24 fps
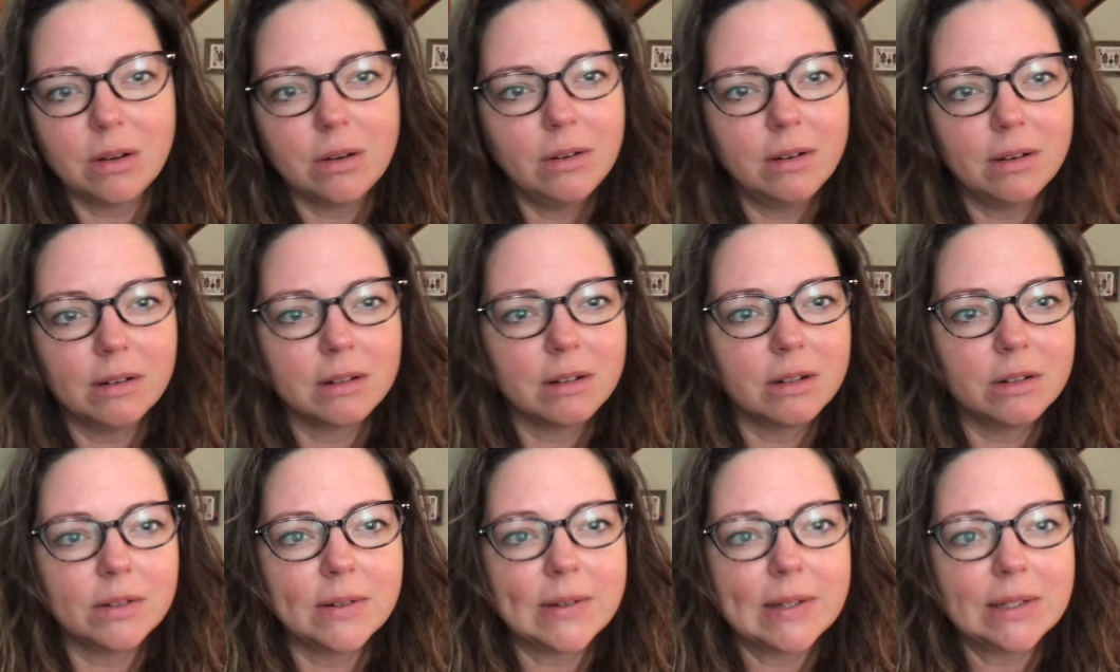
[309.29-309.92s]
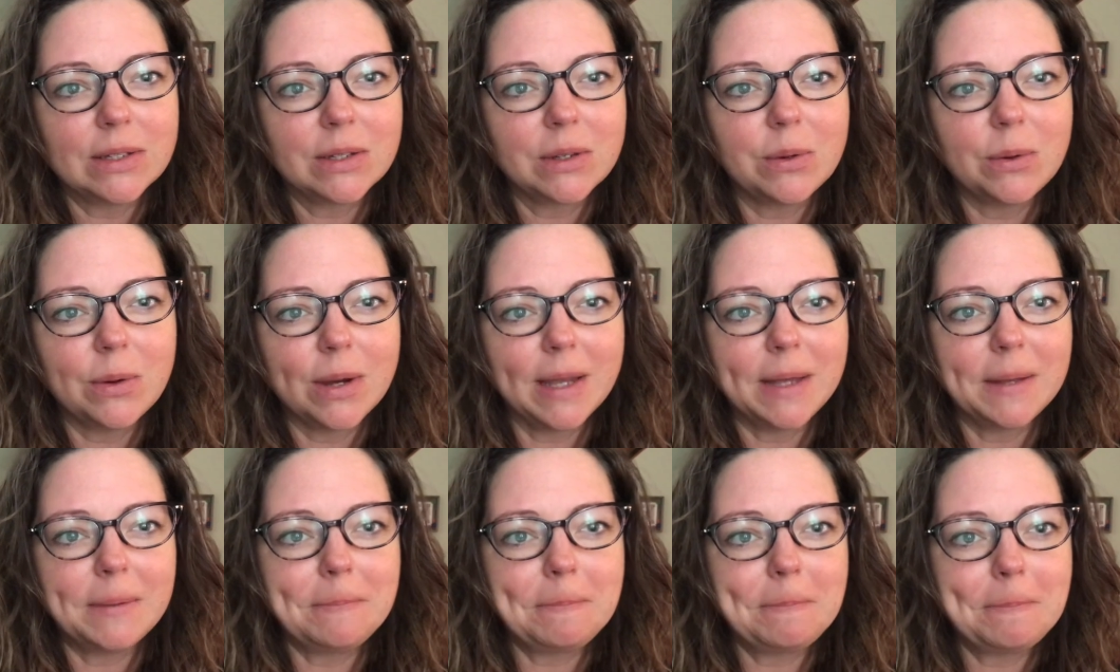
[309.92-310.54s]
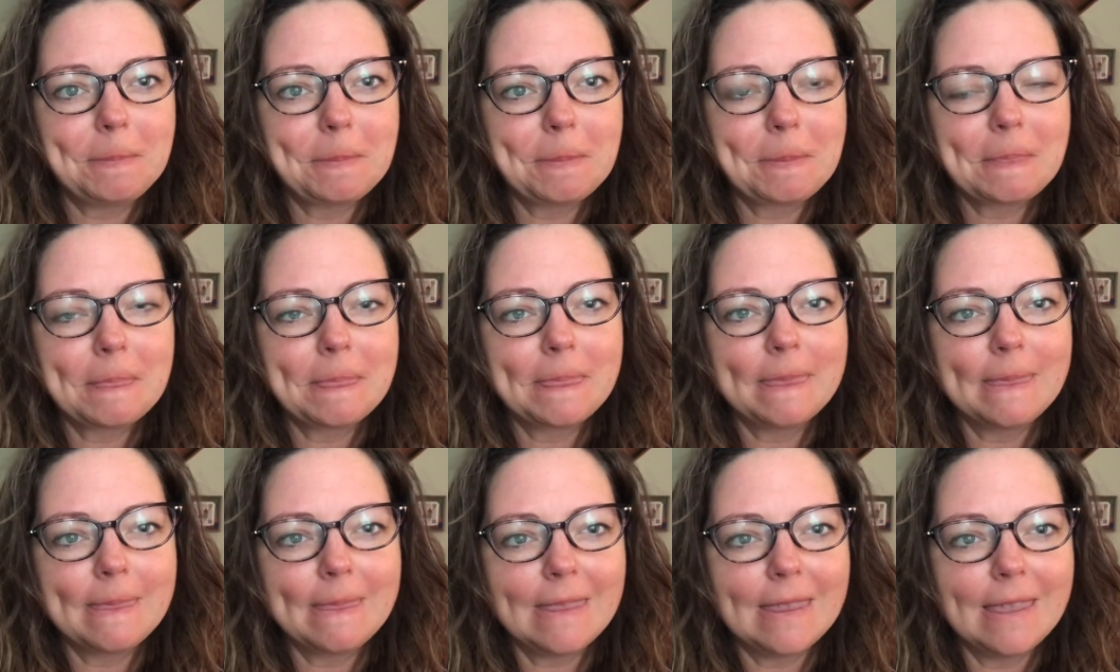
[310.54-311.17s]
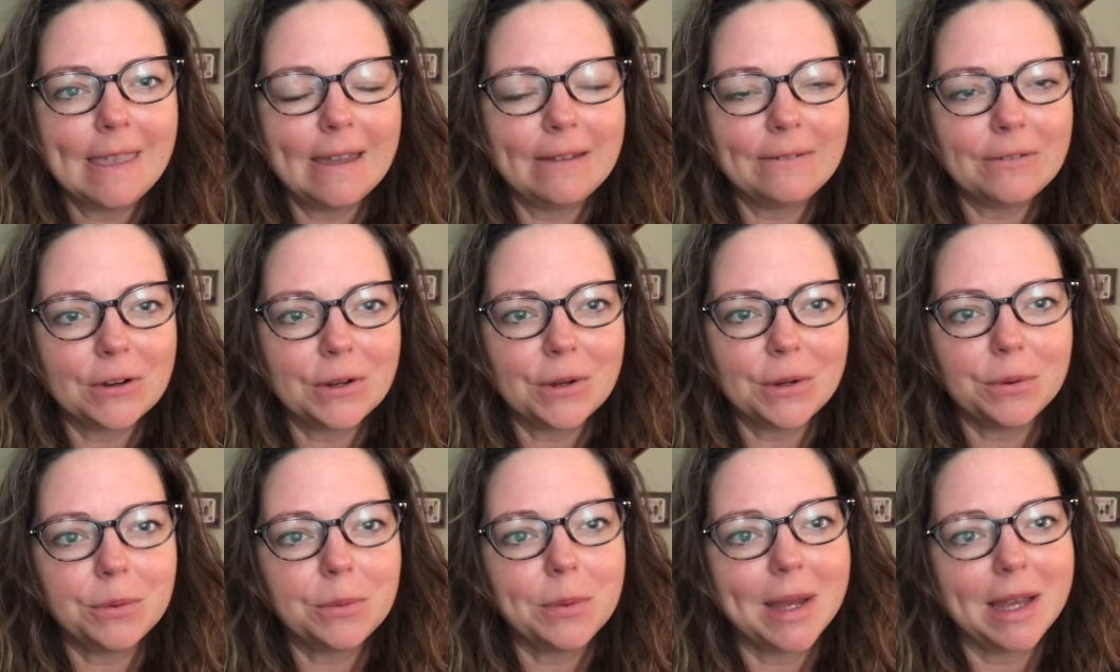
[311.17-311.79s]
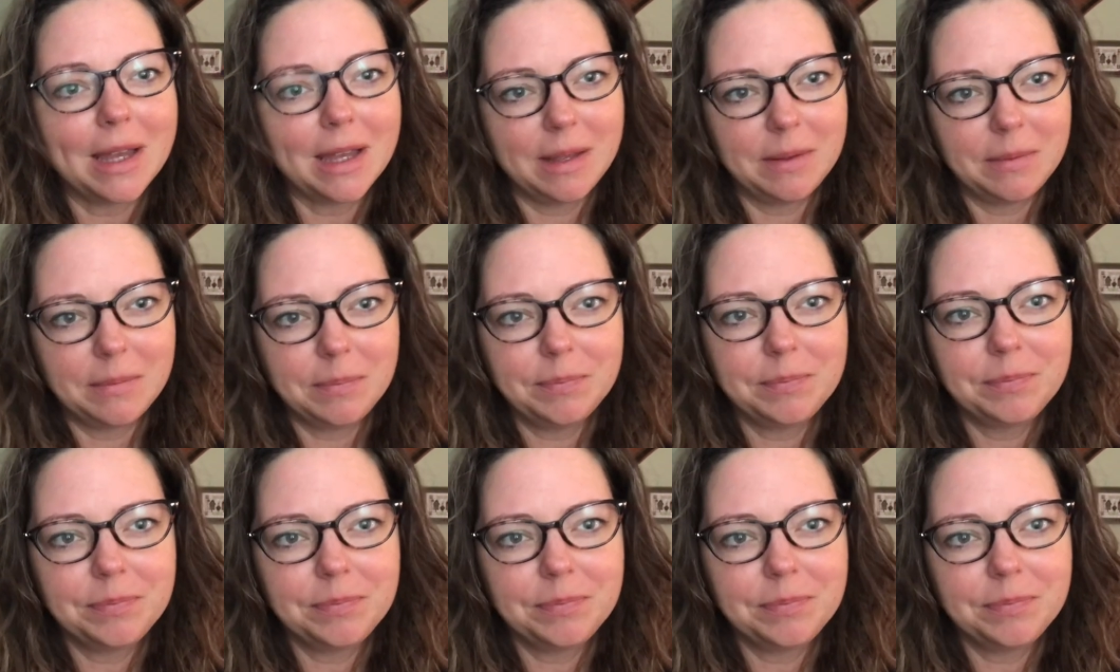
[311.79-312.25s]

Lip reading: are not going to quite ever go away.